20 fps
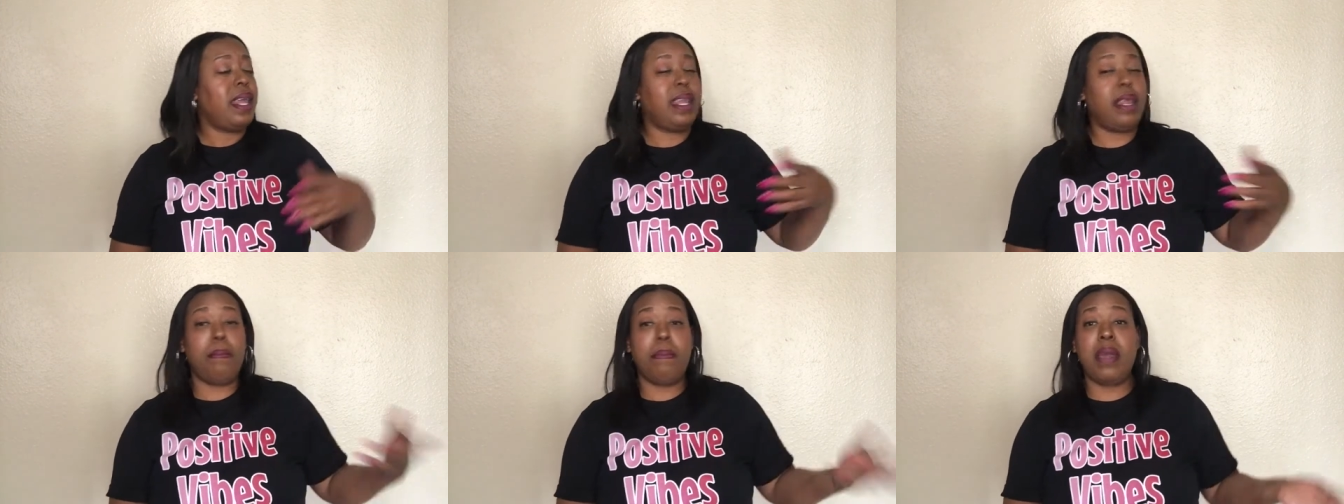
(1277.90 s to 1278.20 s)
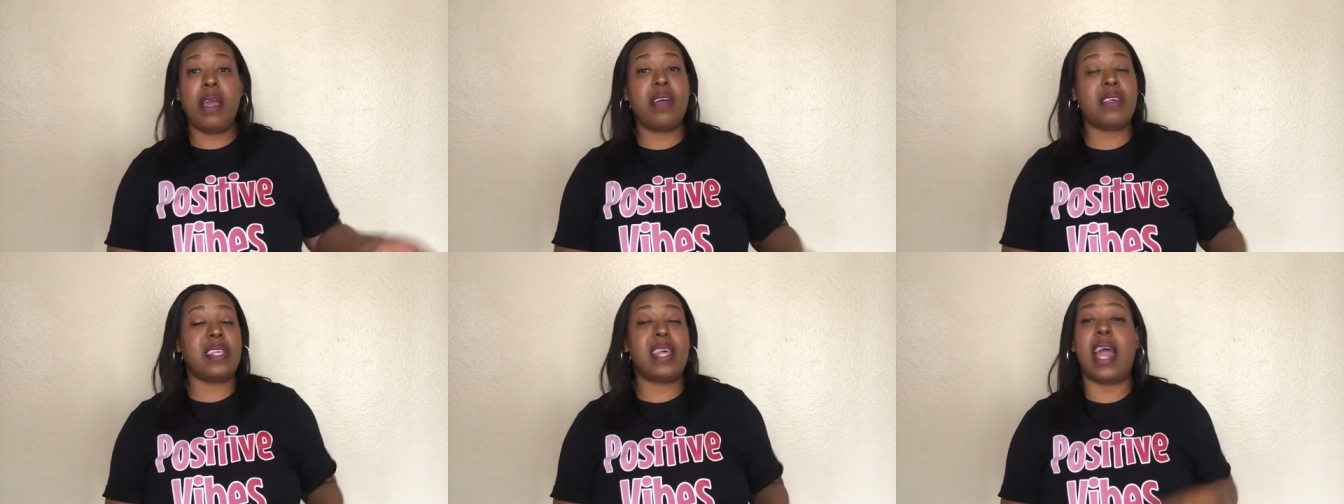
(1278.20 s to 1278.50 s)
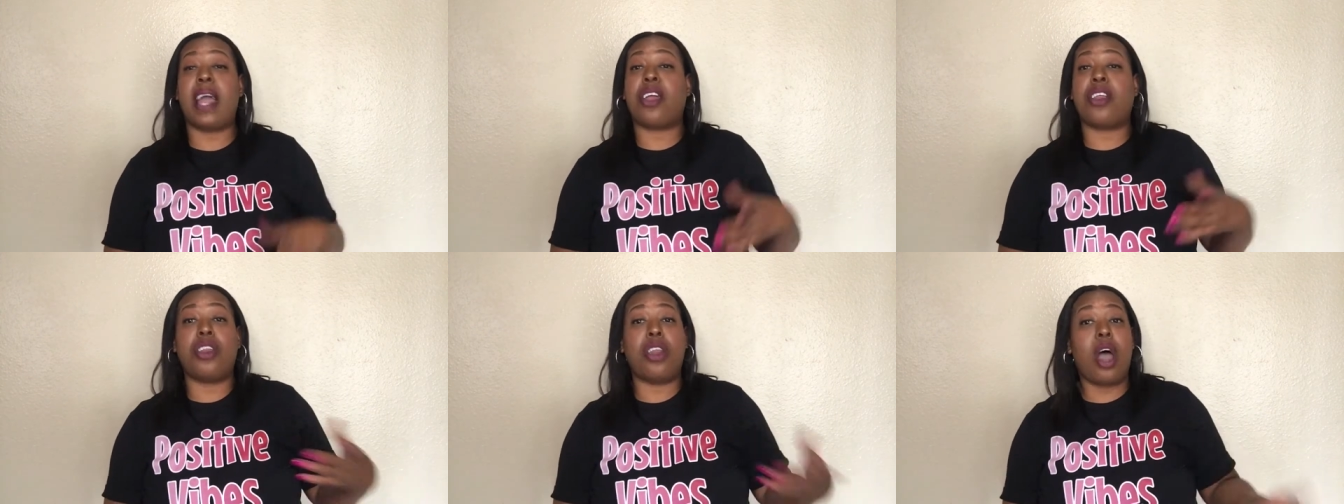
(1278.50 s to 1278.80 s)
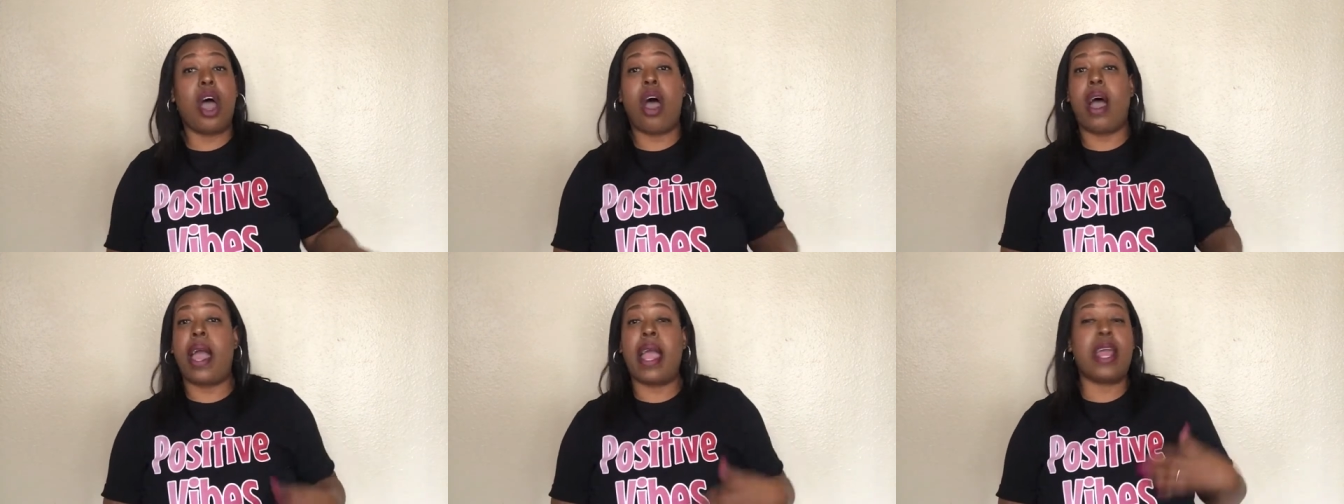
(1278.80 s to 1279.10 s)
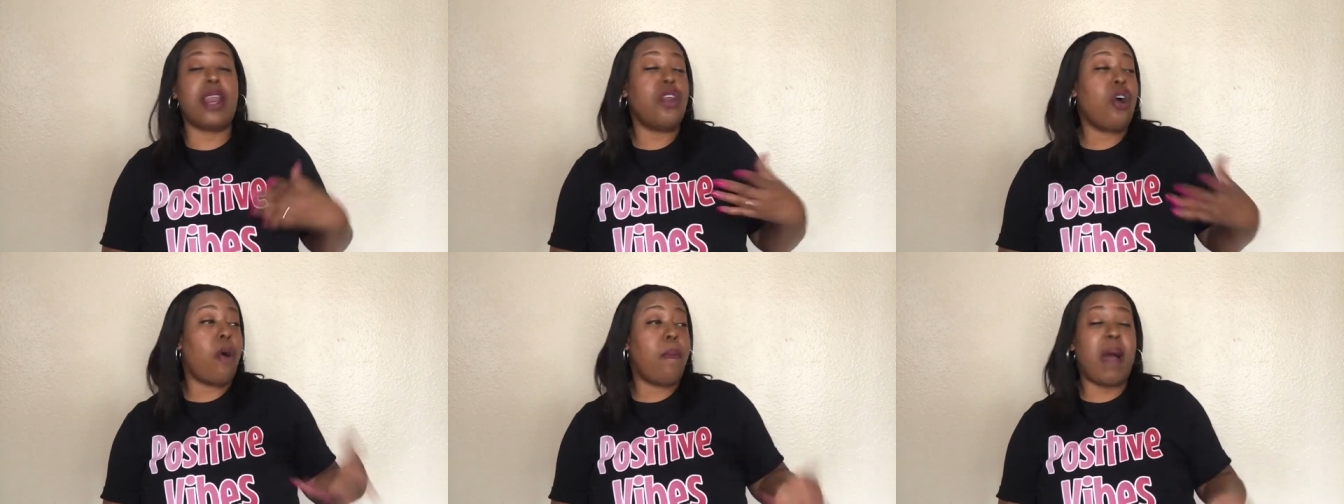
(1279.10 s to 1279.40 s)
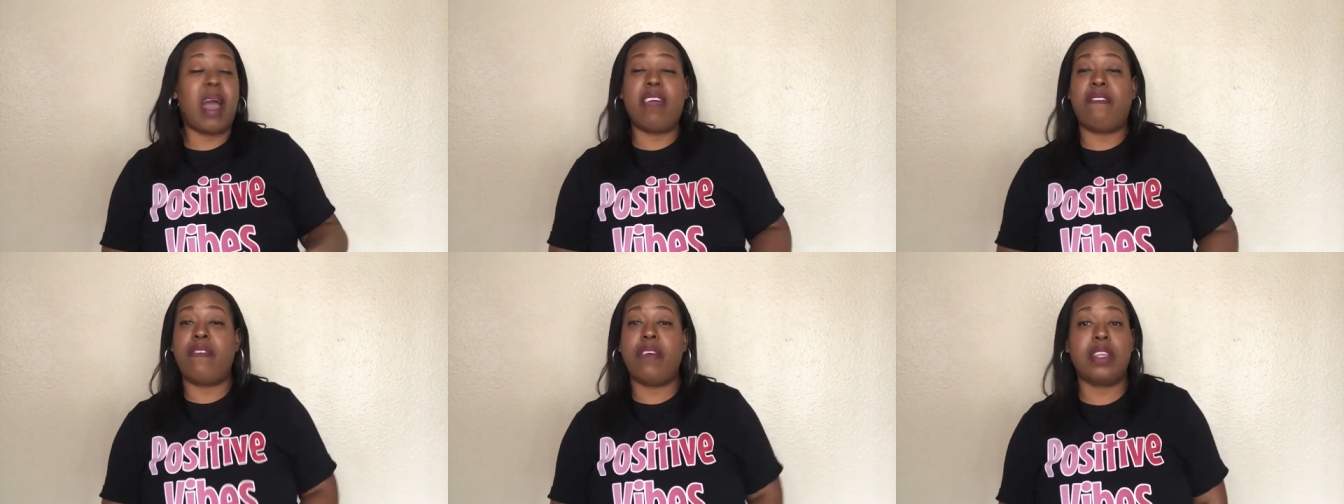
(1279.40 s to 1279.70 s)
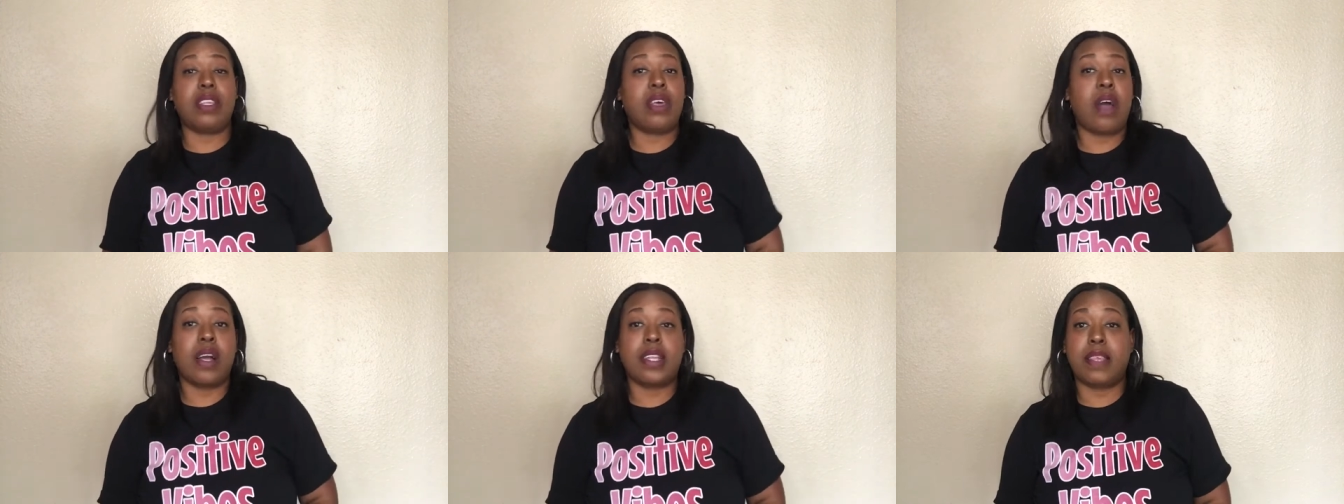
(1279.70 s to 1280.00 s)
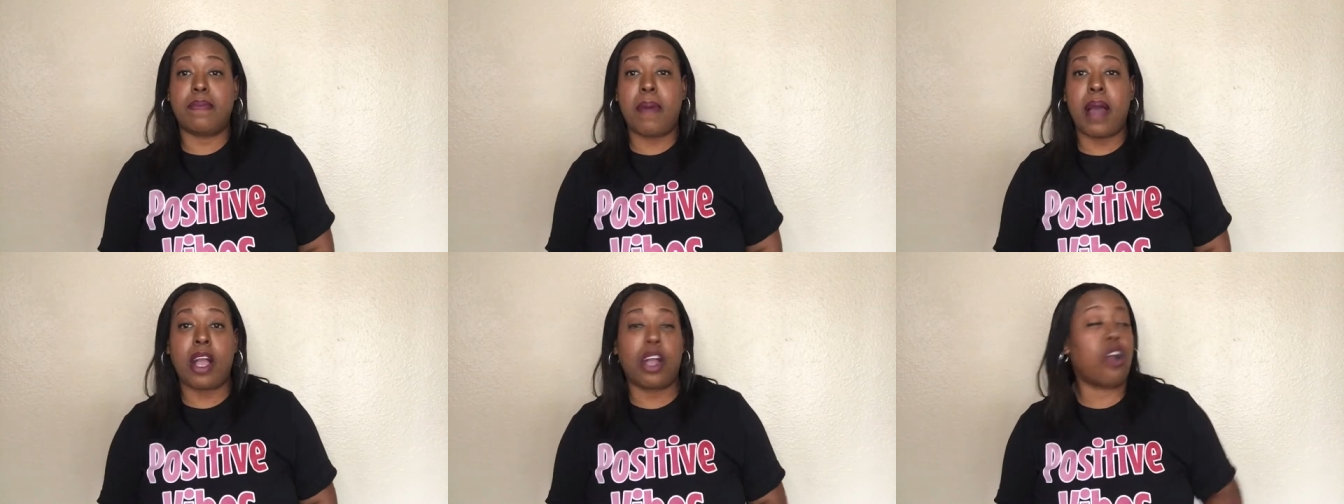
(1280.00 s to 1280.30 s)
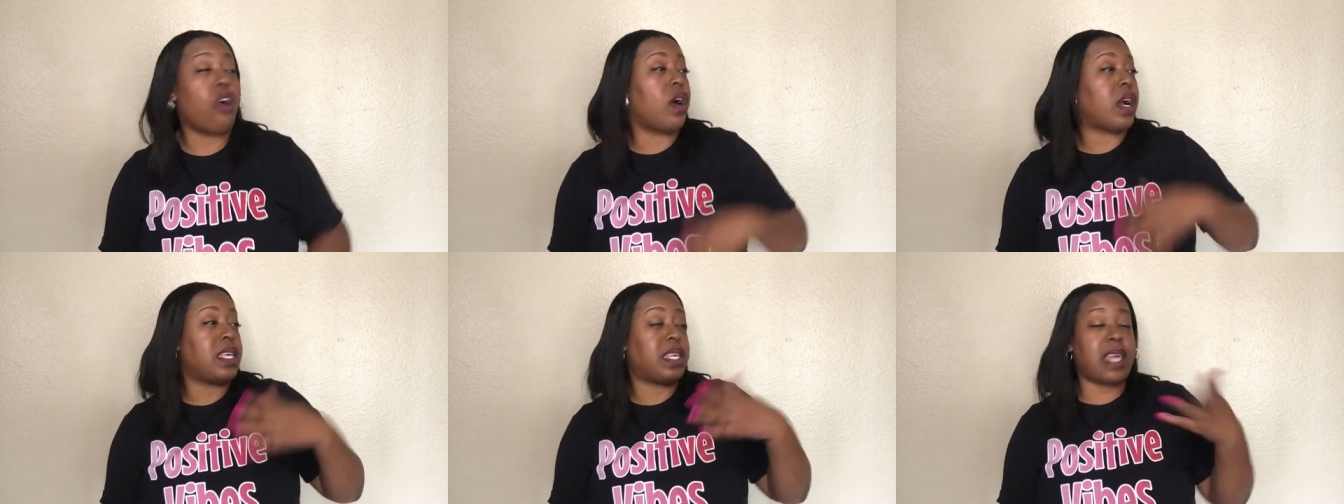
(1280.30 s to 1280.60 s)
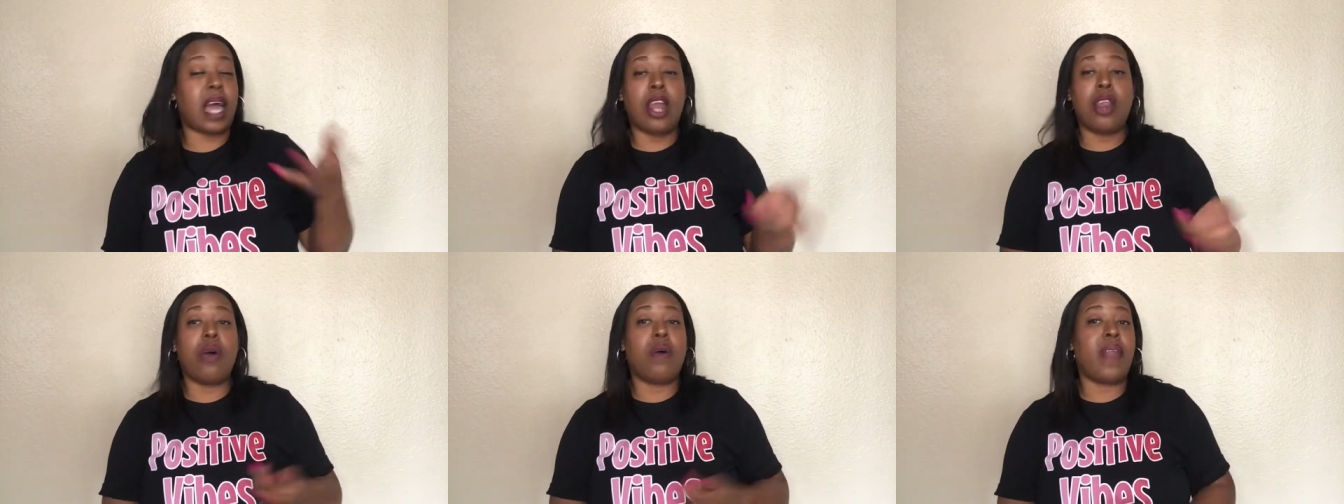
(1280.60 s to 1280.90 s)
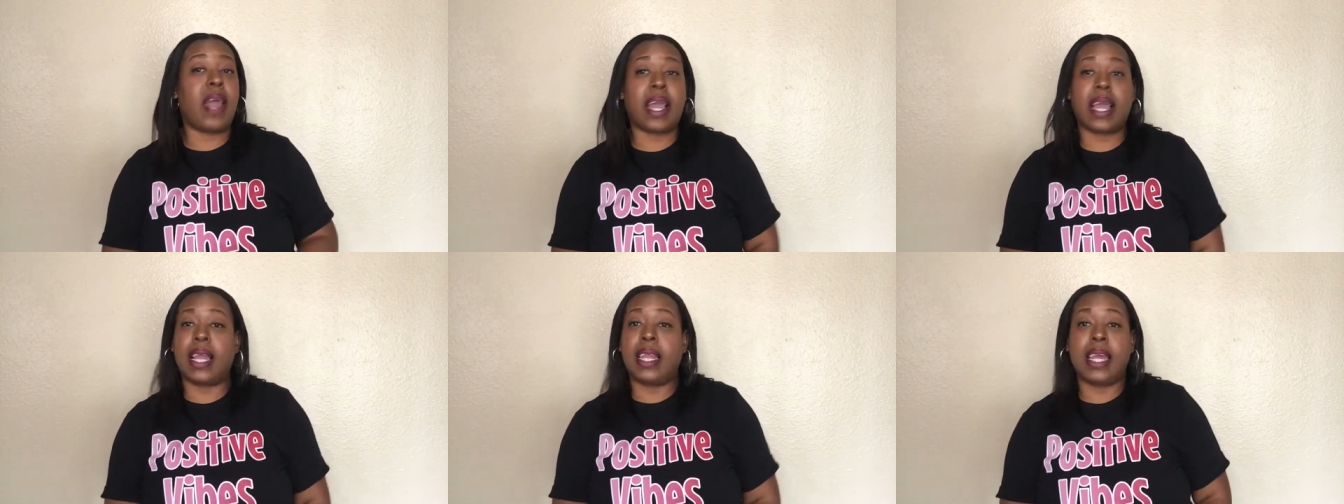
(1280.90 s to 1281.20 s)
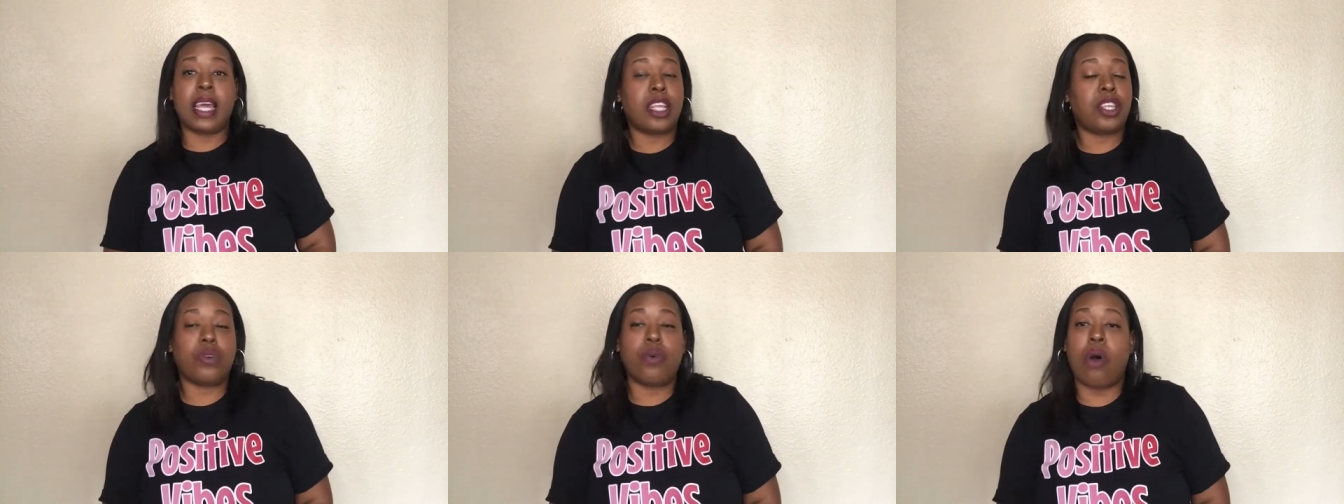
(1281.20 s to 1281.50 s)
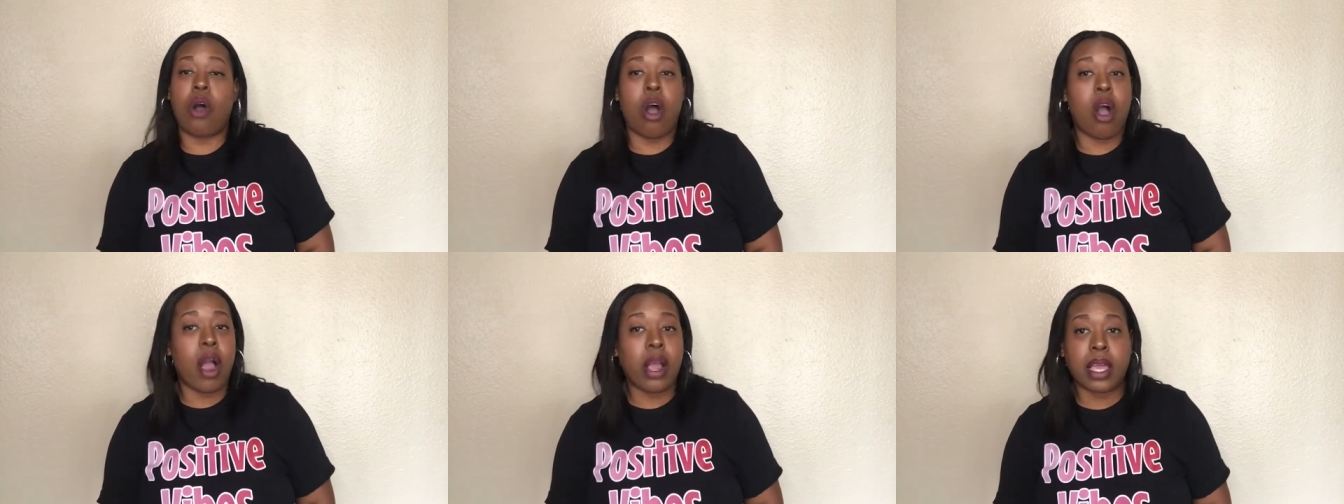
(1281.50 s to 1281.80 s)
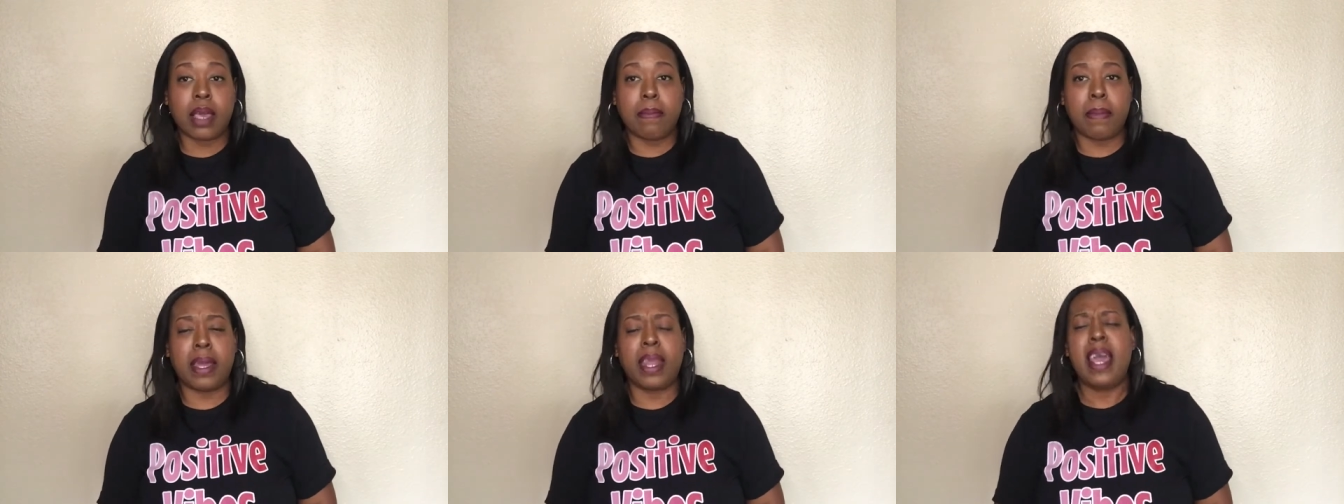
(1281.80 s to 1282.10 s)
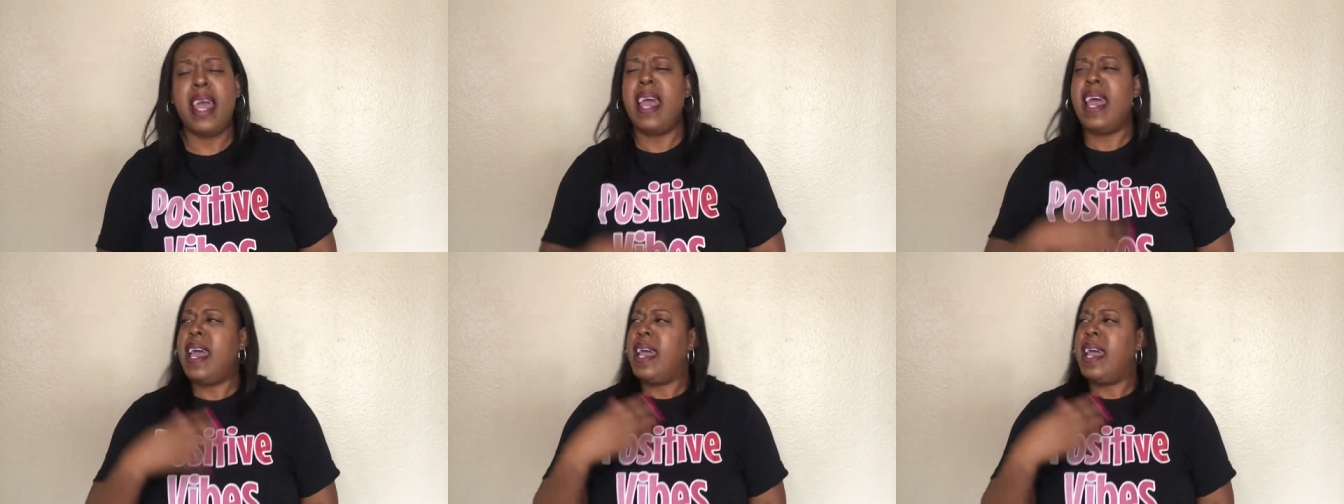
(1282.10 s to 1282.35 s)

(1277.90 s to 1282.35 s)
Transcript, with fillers: Lemire's like, nah, ain't nobody finna talk to my girl because I know that could lead to an argument.